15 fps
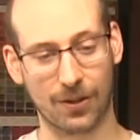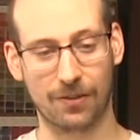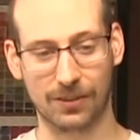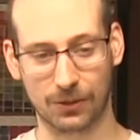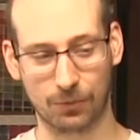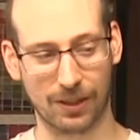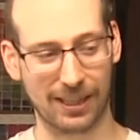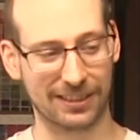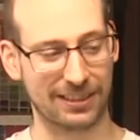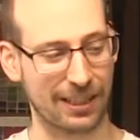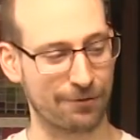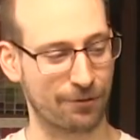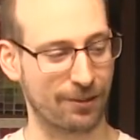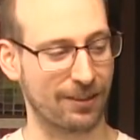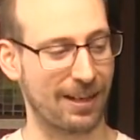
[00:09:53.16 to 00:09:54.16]
is what I
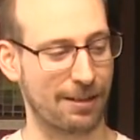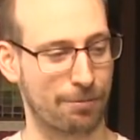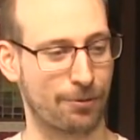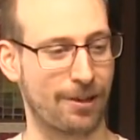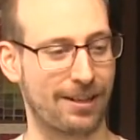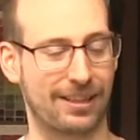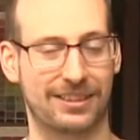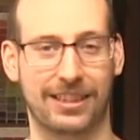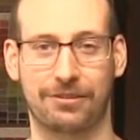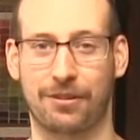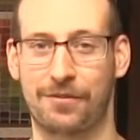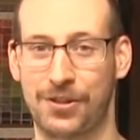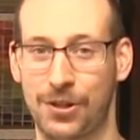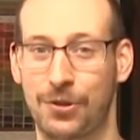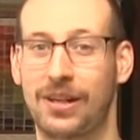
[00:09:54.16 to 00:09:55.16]
say for a lot of products I
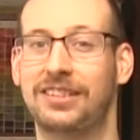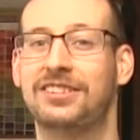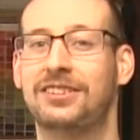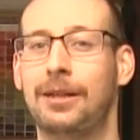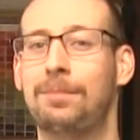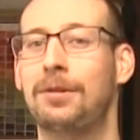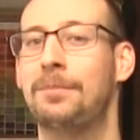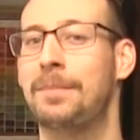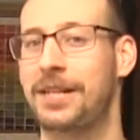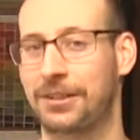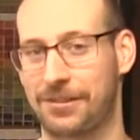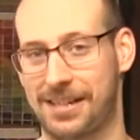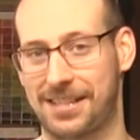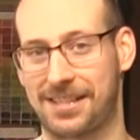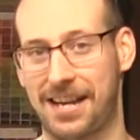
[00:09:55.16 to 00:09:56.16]
review, a
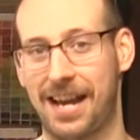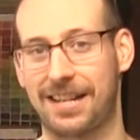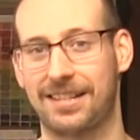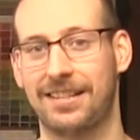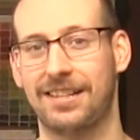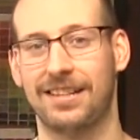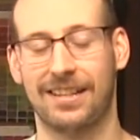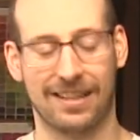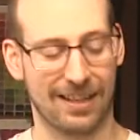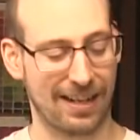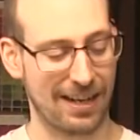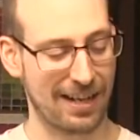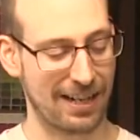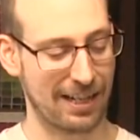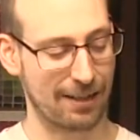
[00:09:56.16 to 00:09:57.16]
supplementary set.
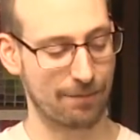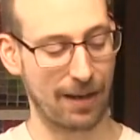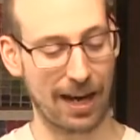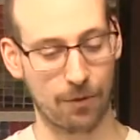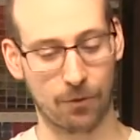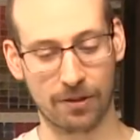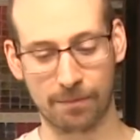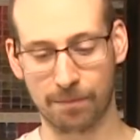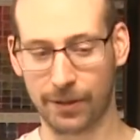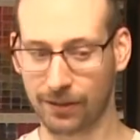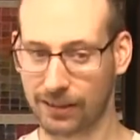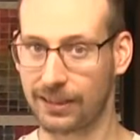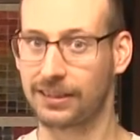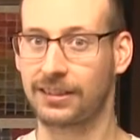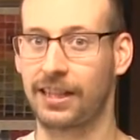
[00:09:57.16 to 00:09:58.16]
I wouldn't
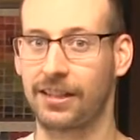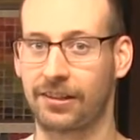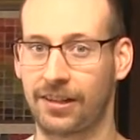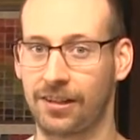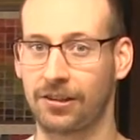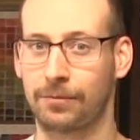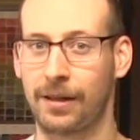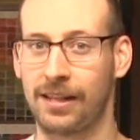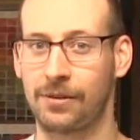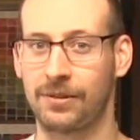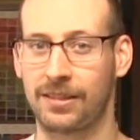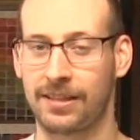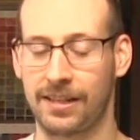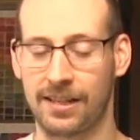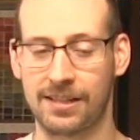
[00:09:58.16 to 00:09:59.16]
build an entire color palette
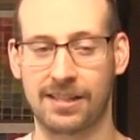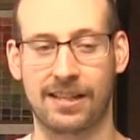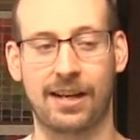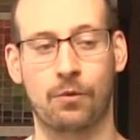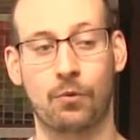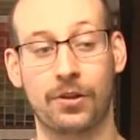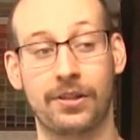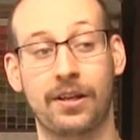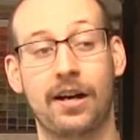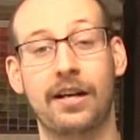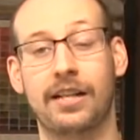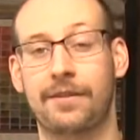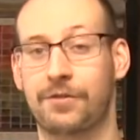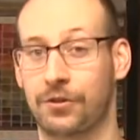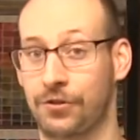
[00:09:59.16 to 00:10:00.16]
with these, and I would
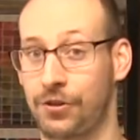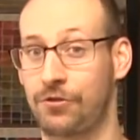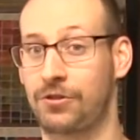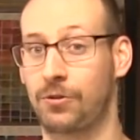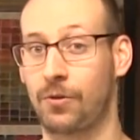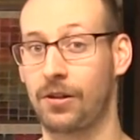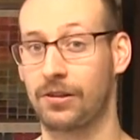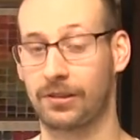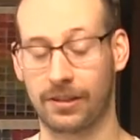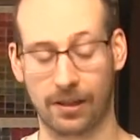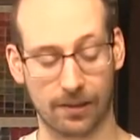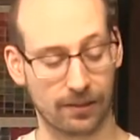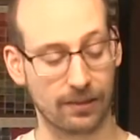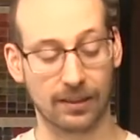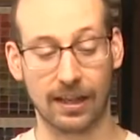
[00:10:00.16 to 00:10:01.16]
not, if you're new to
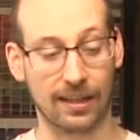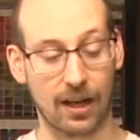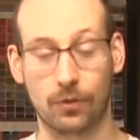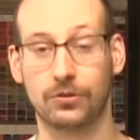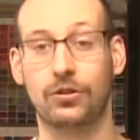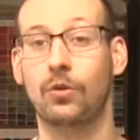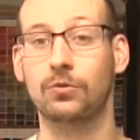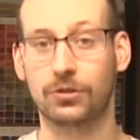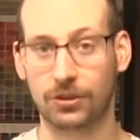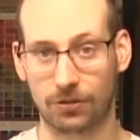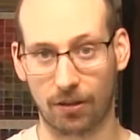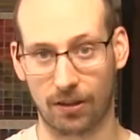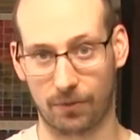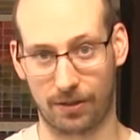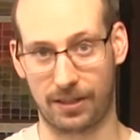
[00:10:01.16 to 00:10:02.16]
watercolor, don't
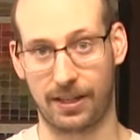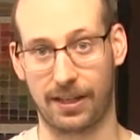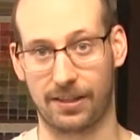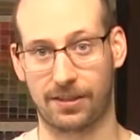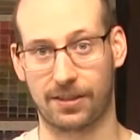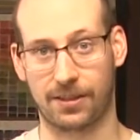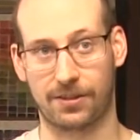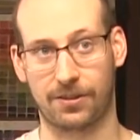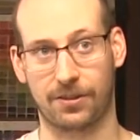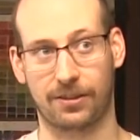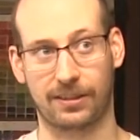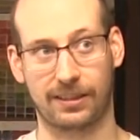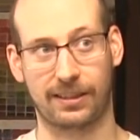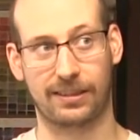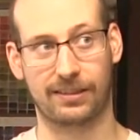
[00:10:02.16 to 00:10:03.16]
start with these, because the